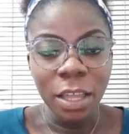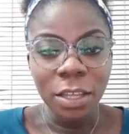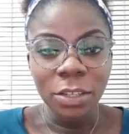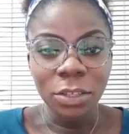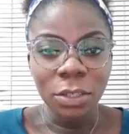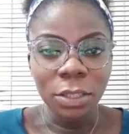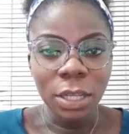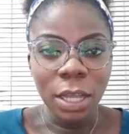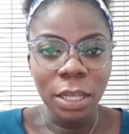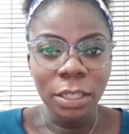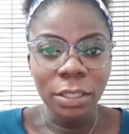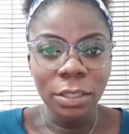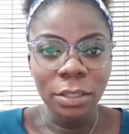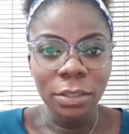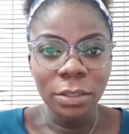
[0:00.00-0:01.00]
Just asked,
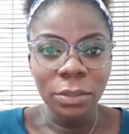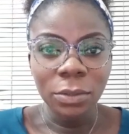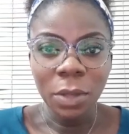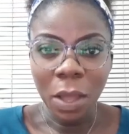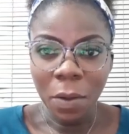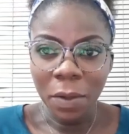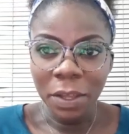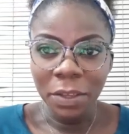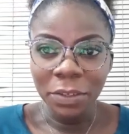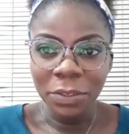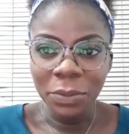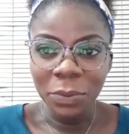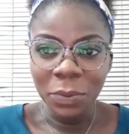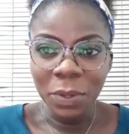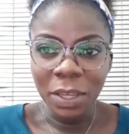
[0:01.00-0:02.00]
so how are you
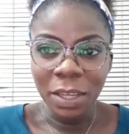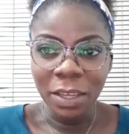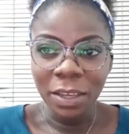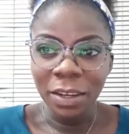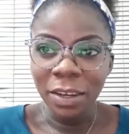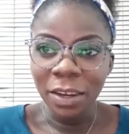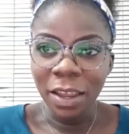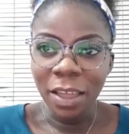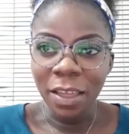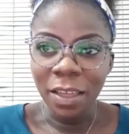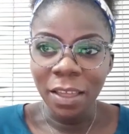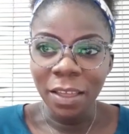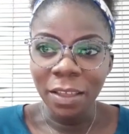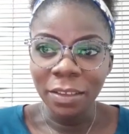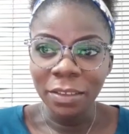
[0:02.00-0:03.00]
doing,
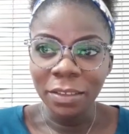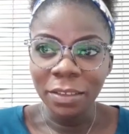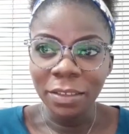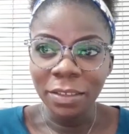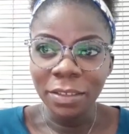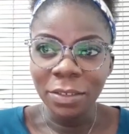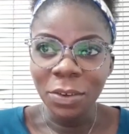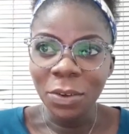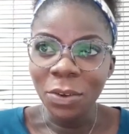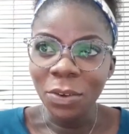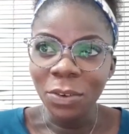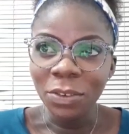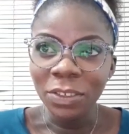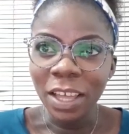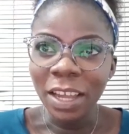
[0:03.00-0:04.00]
and
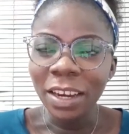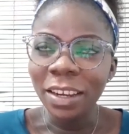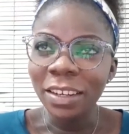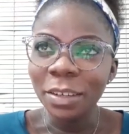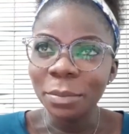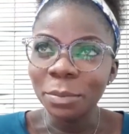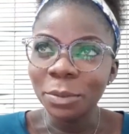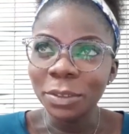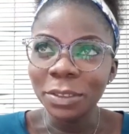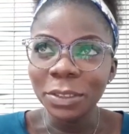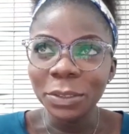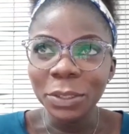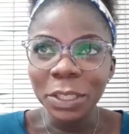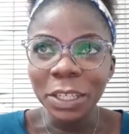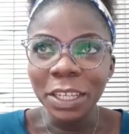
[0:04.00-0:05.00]
all that, and I'm
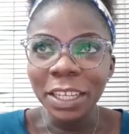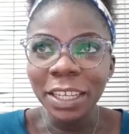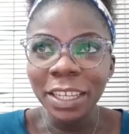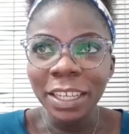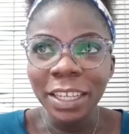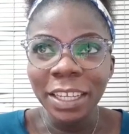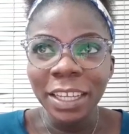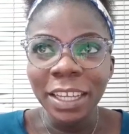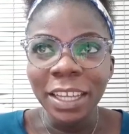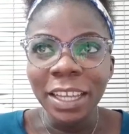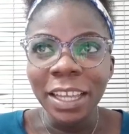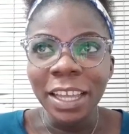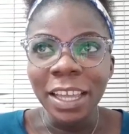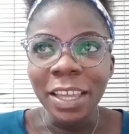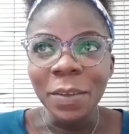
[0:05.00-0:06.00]
wondering, okay.
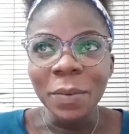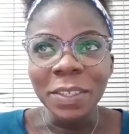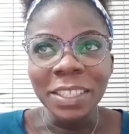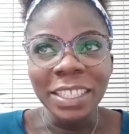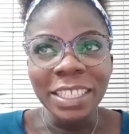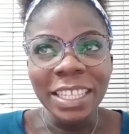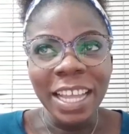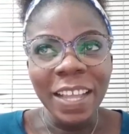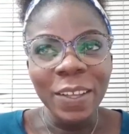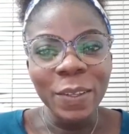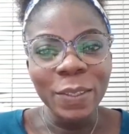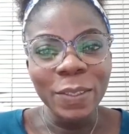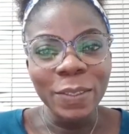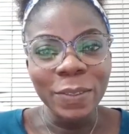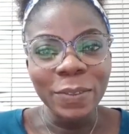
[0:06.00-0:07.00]
It was later I
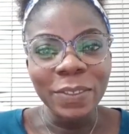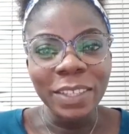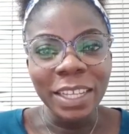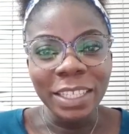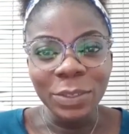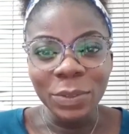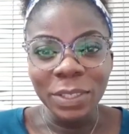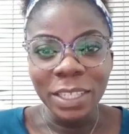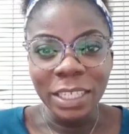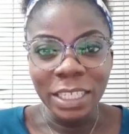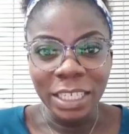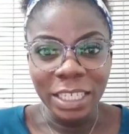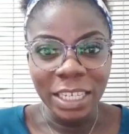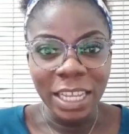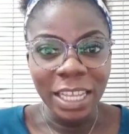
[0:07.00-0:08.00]
got to know that he was
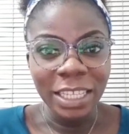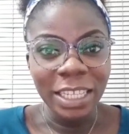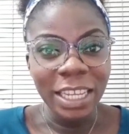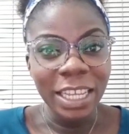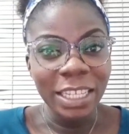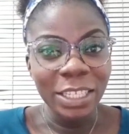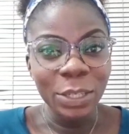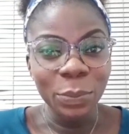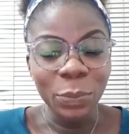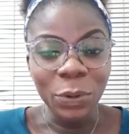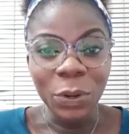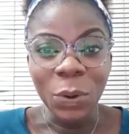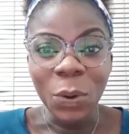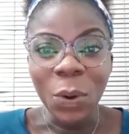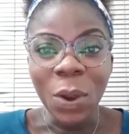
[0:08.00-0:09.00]
actually an
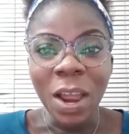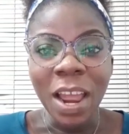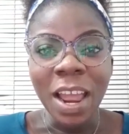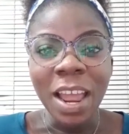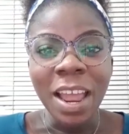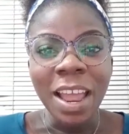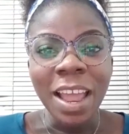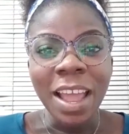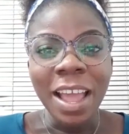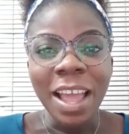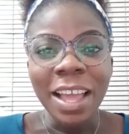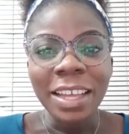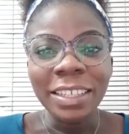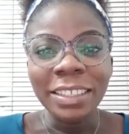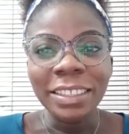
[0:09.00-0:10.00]
entrepreneur,
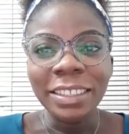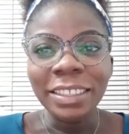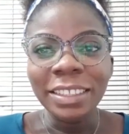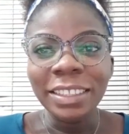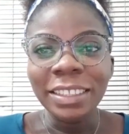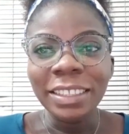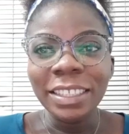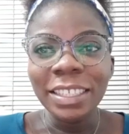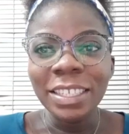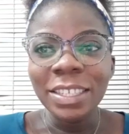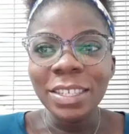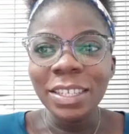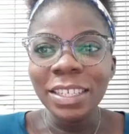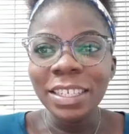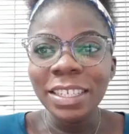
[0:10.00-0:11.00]
and it's
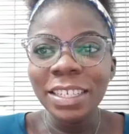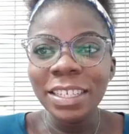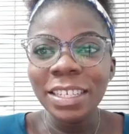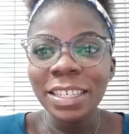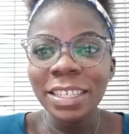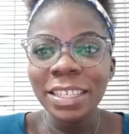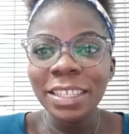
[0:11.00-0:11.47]
such,